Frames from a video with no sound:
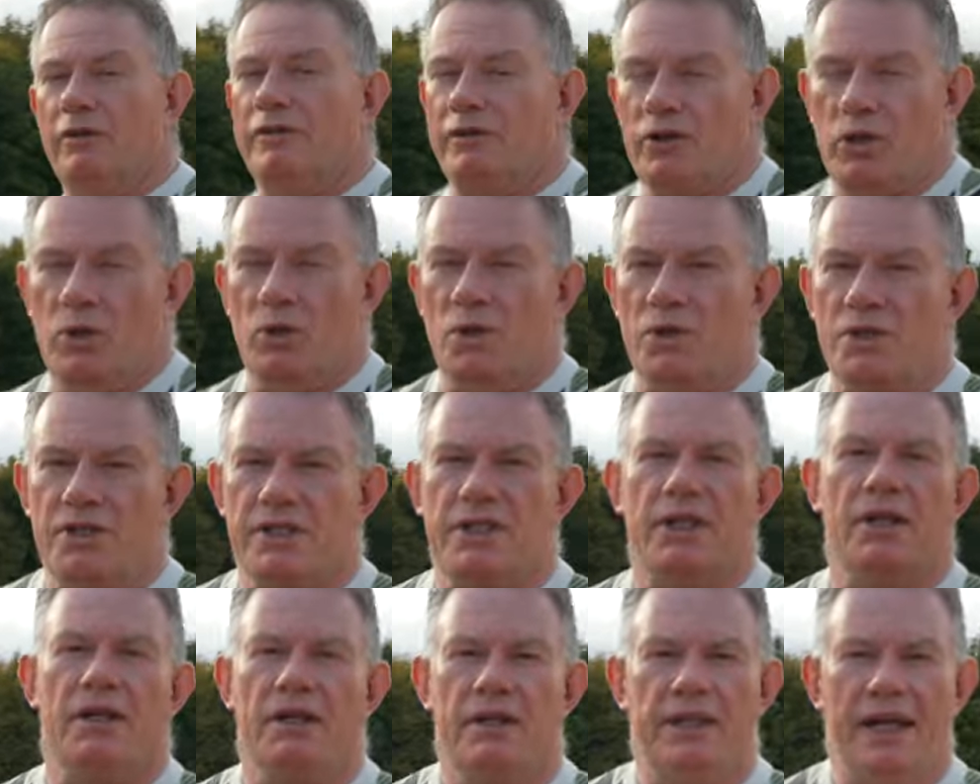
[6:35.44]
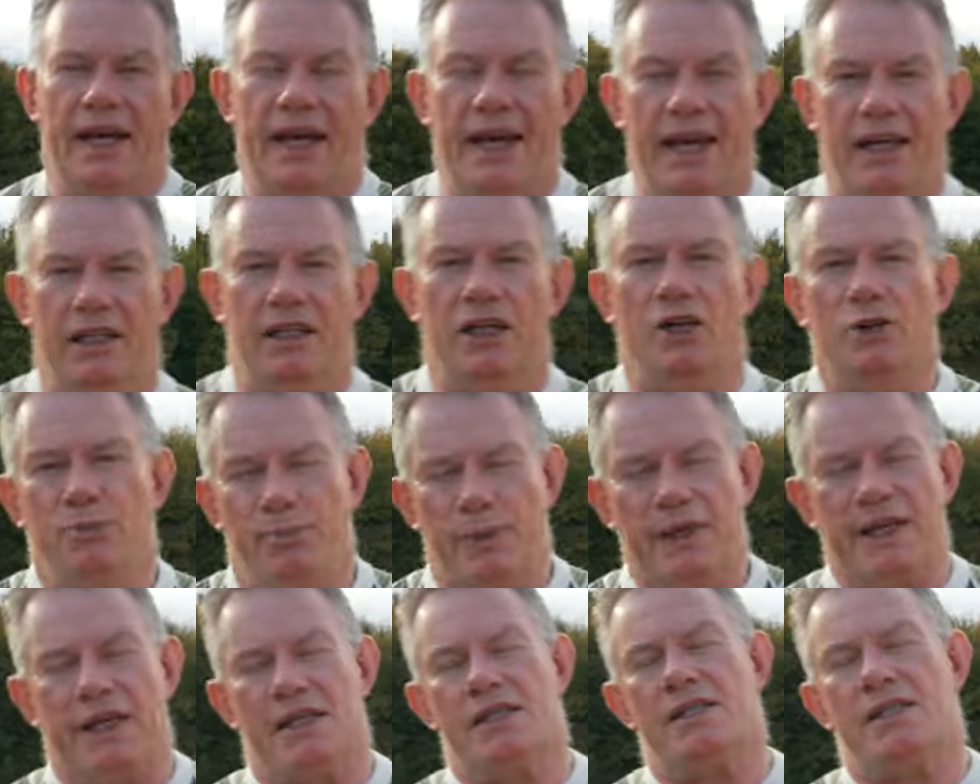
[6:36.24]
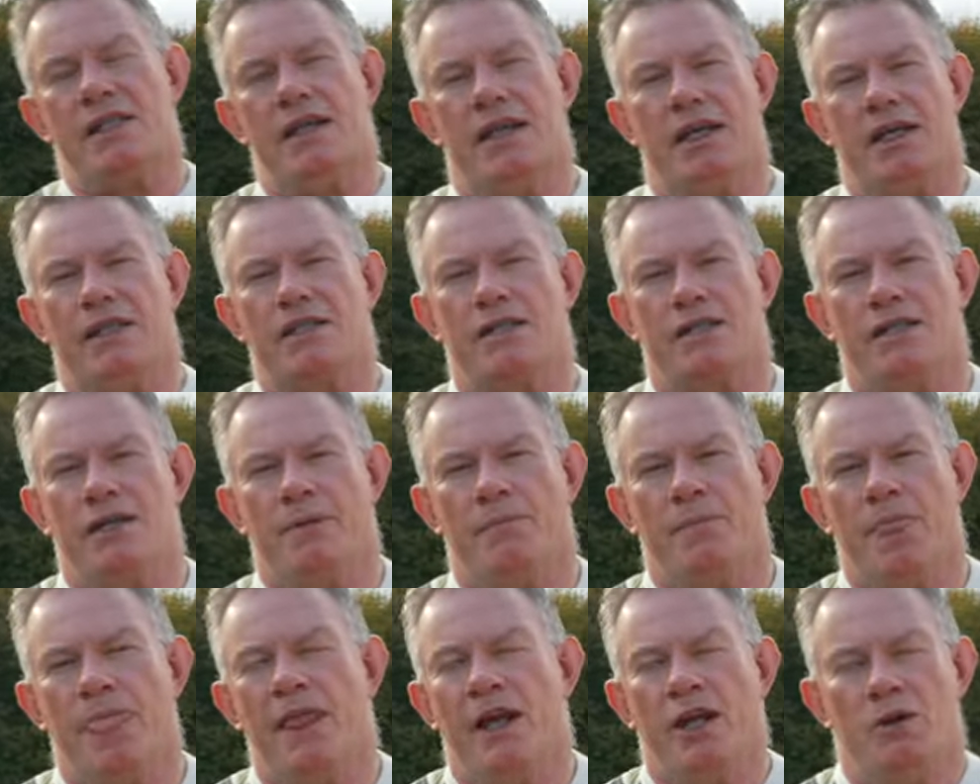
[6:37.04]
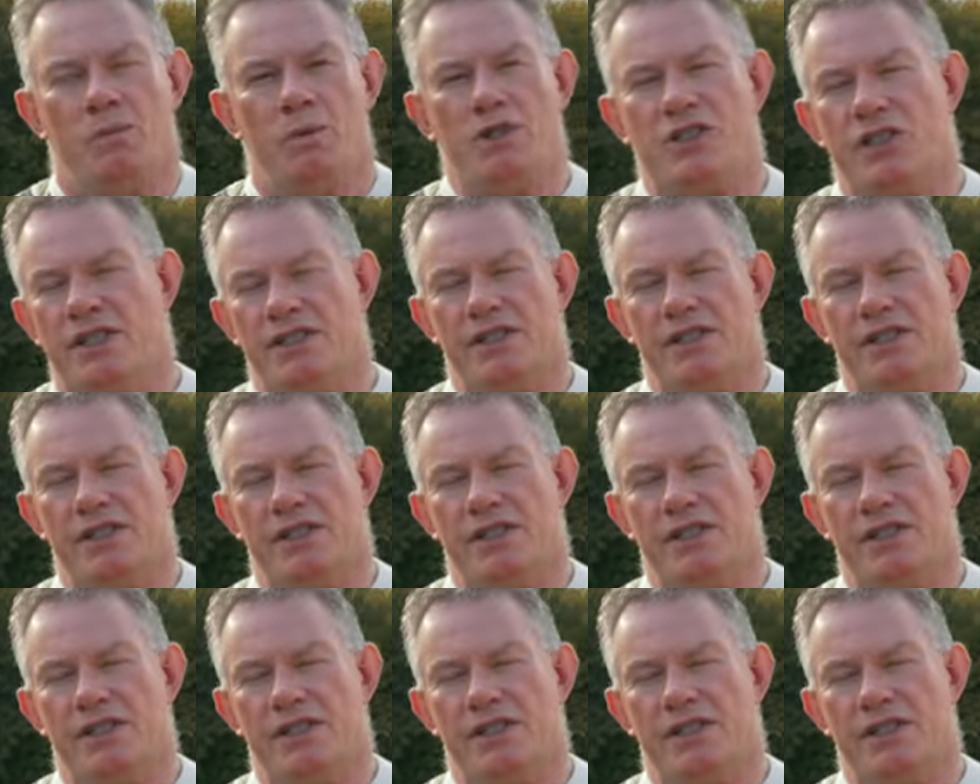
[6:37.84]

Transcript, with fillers: of course, the Halo Big 6, which